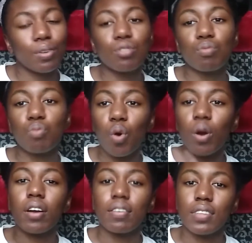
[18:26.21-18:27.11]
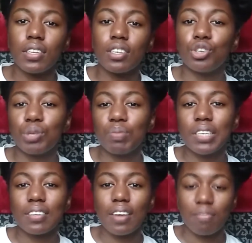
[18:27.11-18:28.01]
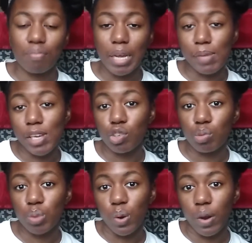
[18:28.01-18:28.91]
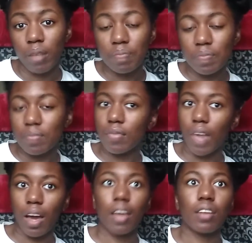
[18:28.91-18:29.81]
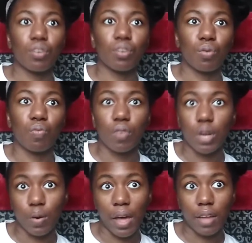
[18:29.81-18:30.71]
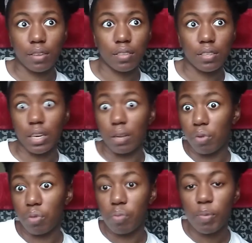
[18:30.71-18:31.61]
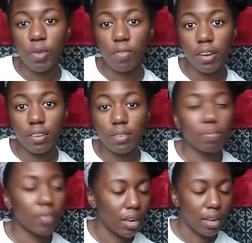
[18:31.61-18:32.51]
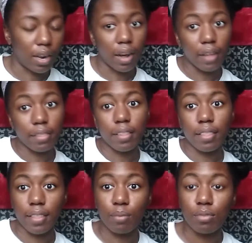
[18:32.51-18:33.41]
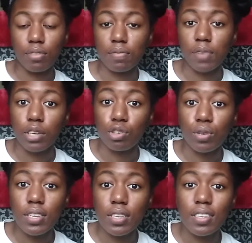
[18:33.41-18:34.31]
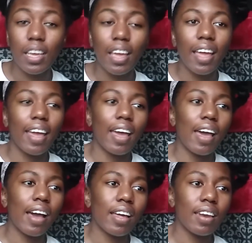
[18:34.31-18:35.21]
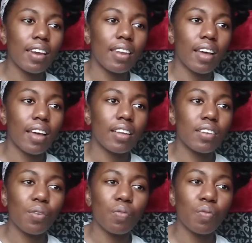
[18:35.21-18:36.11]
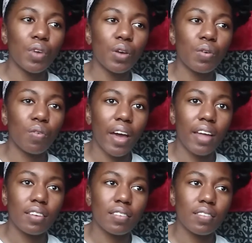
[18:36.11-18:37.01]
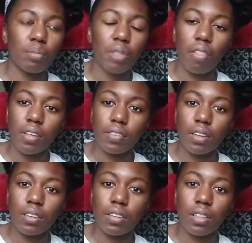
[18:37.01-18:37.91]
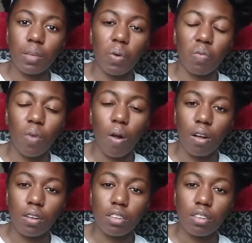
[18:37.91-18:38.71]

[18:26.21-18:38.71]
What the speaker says: more of the enjoyment of my major program. I don't regret getting with my boyfriend. I think that was a fine choice. And I don't regret some of the things I did that went wrong.